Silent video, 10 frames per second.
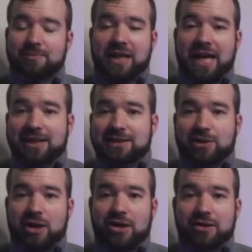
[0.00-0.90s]
cats,
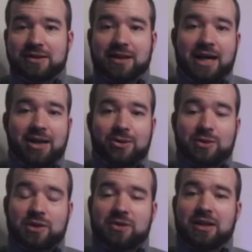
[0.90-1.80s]
dogs,
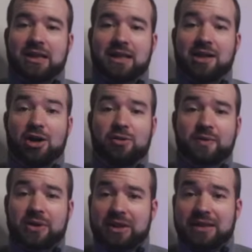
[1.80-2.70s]
cows, they all
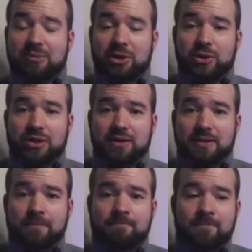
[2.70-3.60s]
feel these
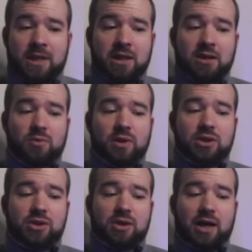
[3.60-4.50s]
emotions,
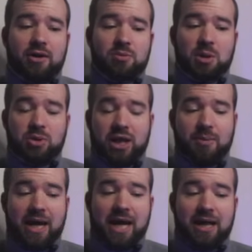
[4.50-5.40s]
which I remember
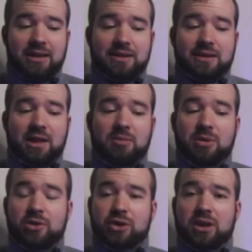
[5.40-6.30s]
them as
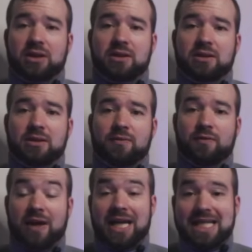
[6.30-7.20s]
emotion
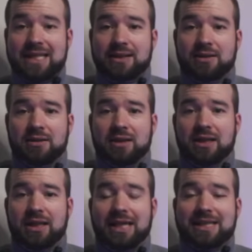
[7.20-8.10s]
fades.
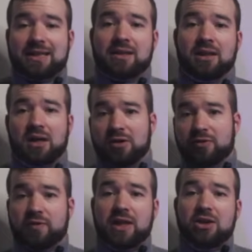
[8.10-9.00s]
It's
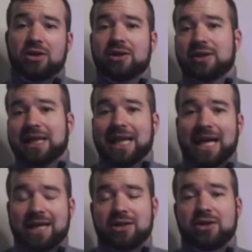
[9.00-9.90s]
fear,
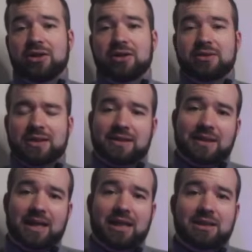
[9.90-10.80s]
anger,
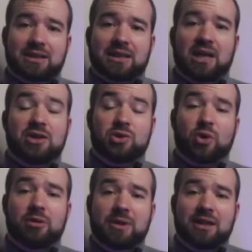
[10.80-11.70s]
disgust,
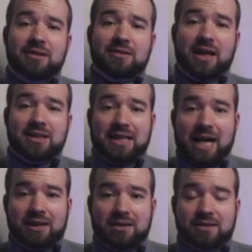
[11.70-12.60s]
enjoyment, and
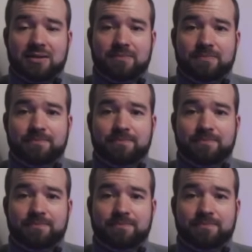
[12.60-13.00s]
sadness.